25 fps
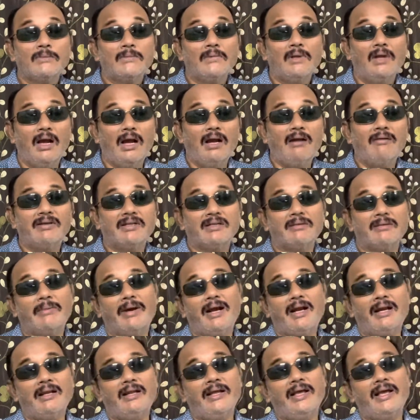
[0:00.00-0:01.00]
And when the
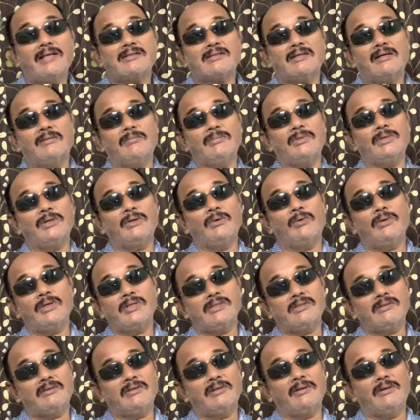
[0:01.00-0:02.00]
matter has come to notice
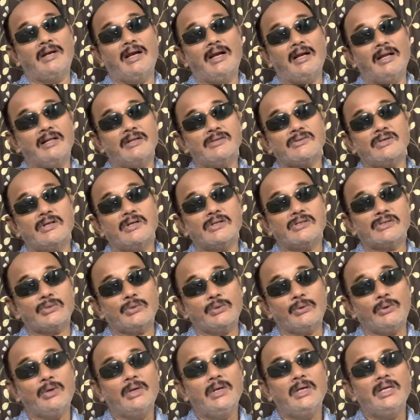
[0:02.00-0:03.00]
of the elders
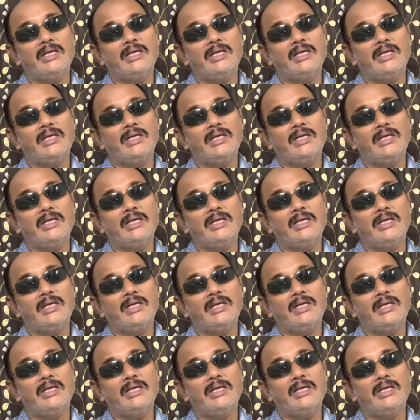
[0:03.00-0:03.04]
also,